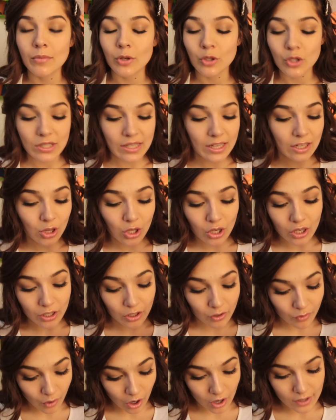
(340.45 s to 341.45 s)
You're just like,
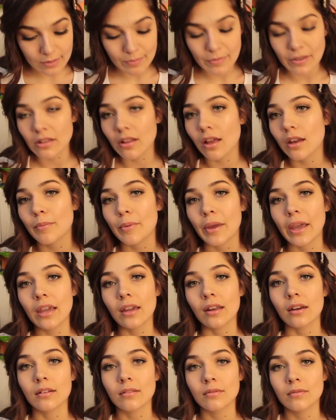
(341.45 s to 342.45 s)
look, you've caused me a lot of
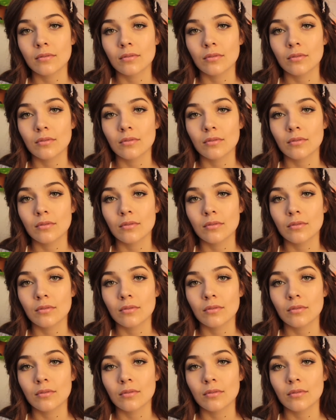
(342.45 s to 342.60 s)
pain.